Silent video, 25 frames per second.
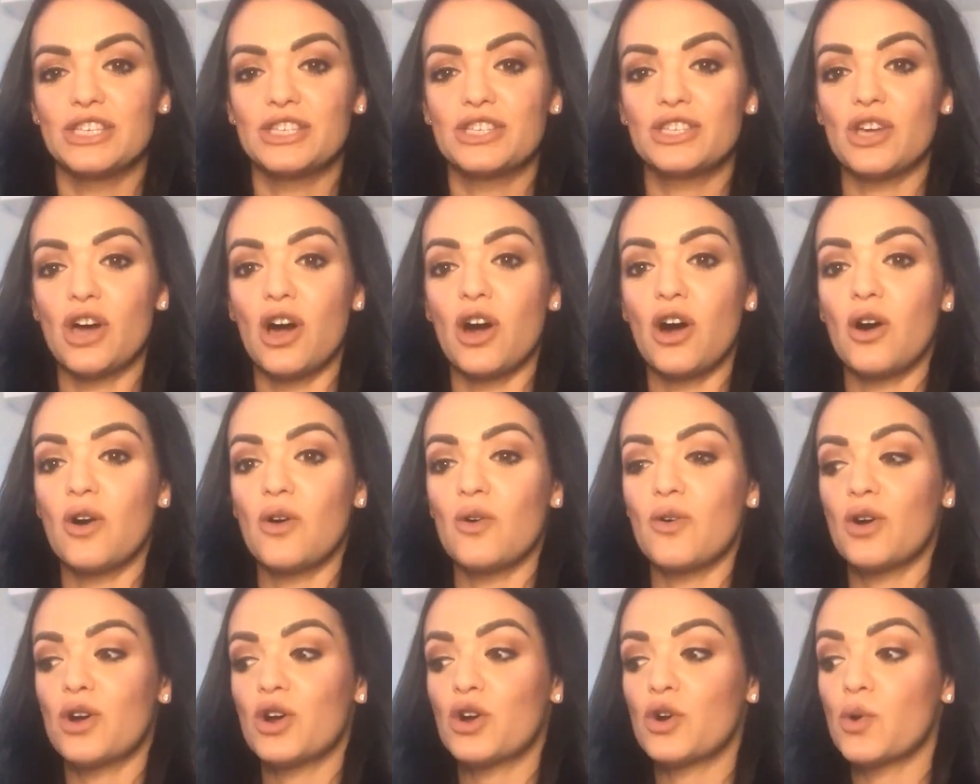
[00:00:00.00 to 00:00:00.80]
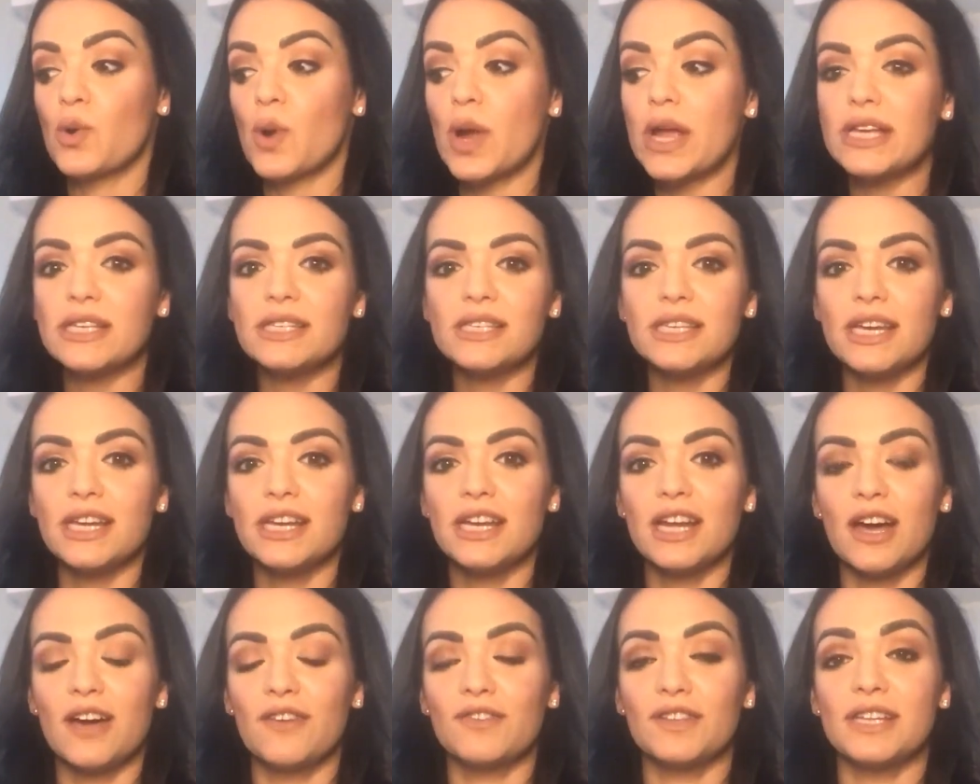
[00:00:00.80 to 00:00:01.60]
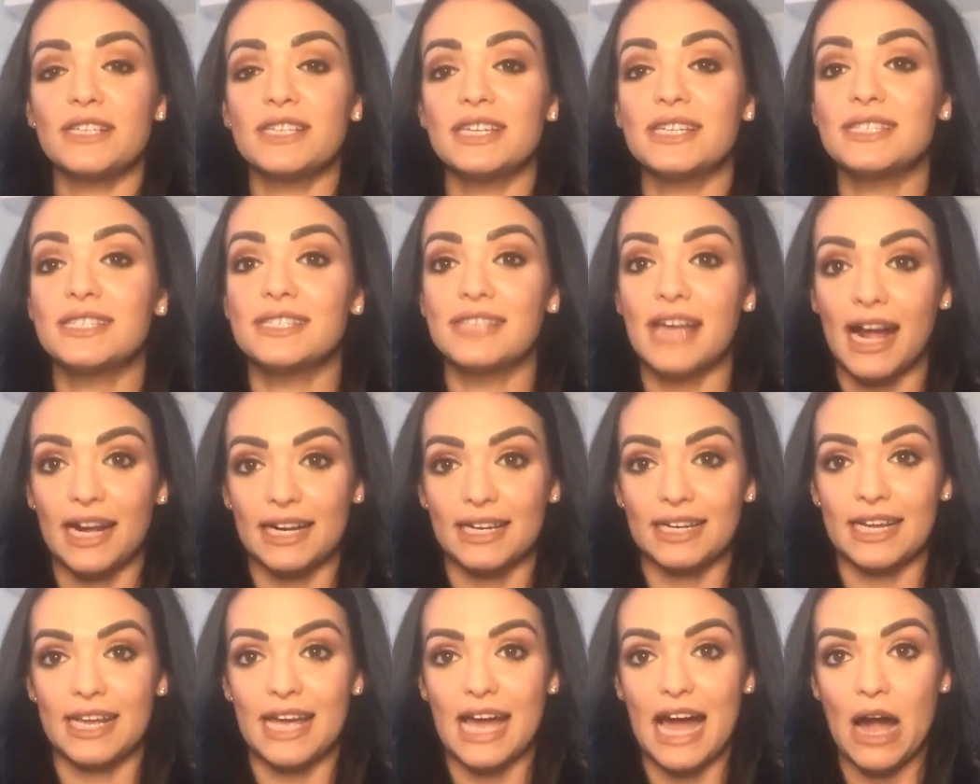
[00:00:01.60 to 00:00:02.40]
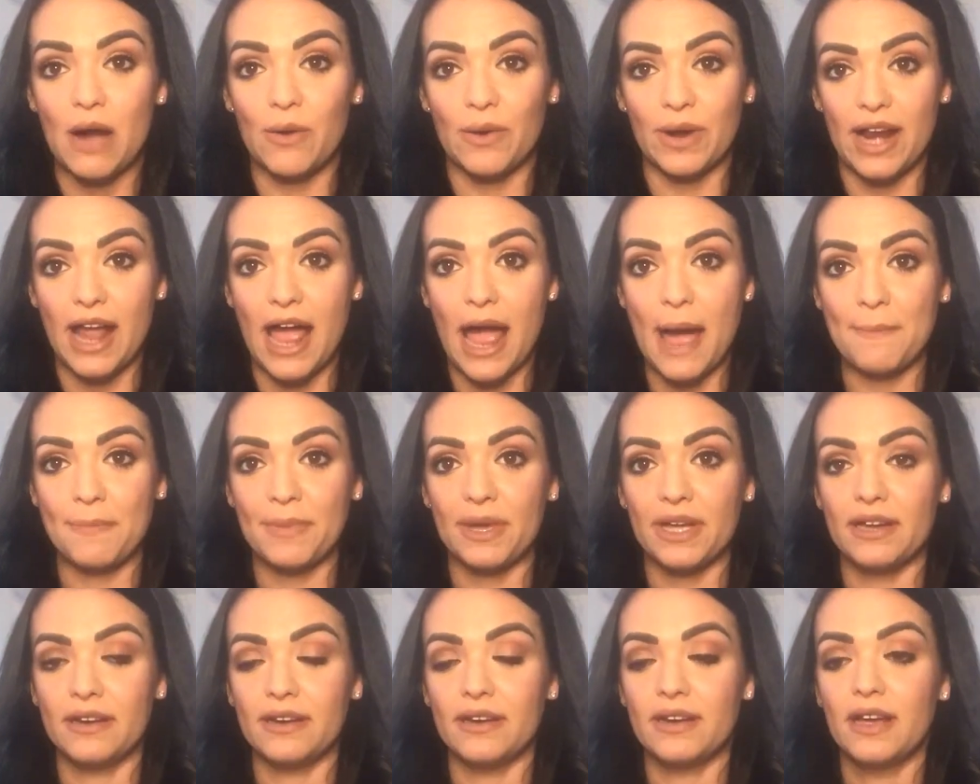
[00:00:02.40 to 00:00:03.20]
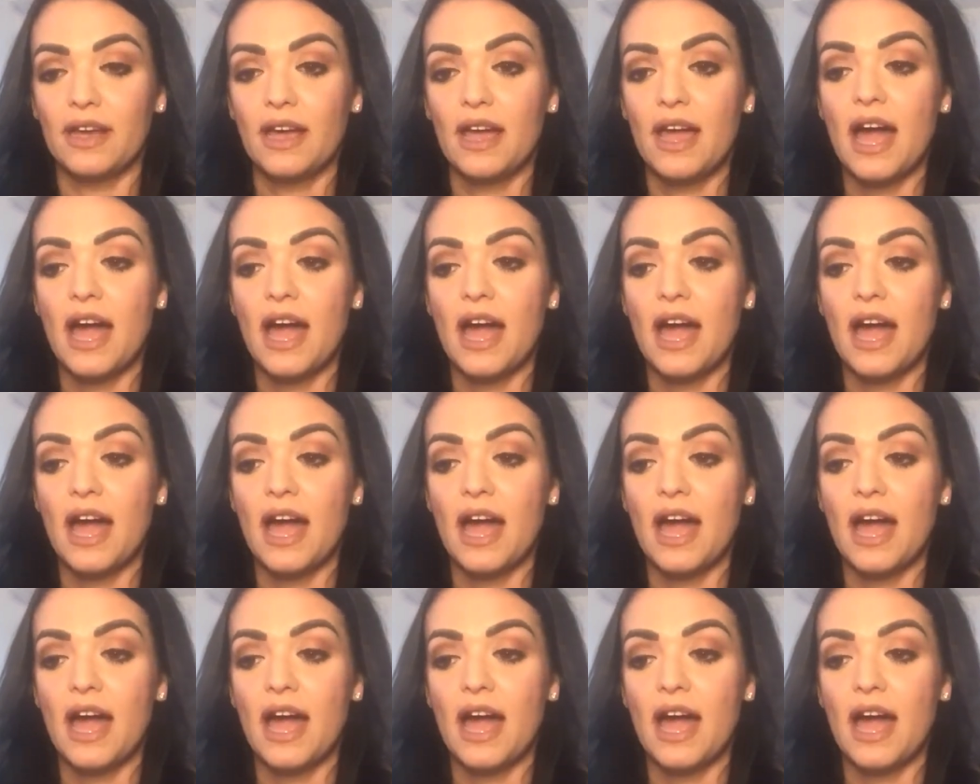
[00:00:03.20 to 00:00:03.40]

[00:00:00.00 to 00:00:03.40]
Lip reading: So crazy enough, that's exactly how it happened.